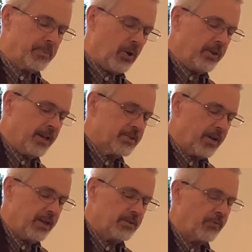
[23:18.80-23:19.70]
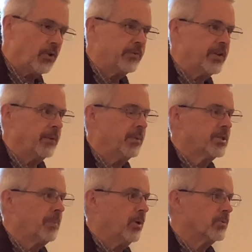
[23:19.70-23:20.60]
but on the inside, it's full of dead
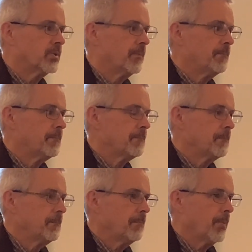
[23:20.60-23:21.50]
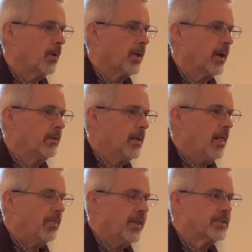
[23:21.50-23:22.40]
men's bones. Okay,
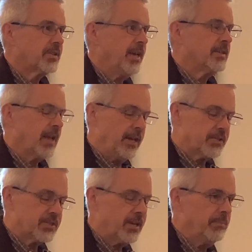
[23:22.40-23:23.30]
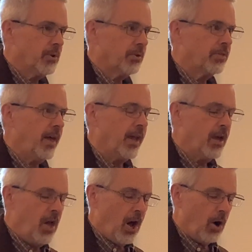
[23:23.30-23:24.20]
this is a similar
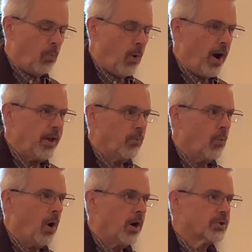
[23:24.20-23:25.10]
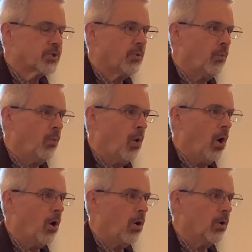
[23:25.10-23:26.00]
thing. A whitewashed
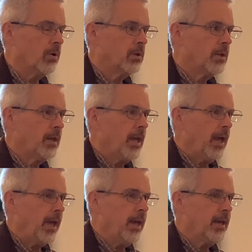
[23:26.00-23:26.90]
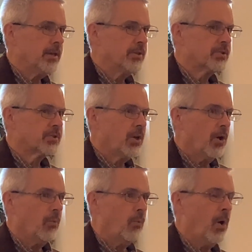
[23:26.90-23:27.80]
wall is
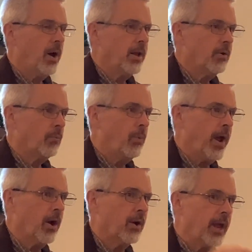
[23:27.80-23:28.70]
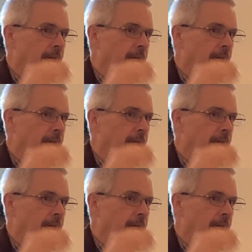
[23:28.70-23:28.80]
one where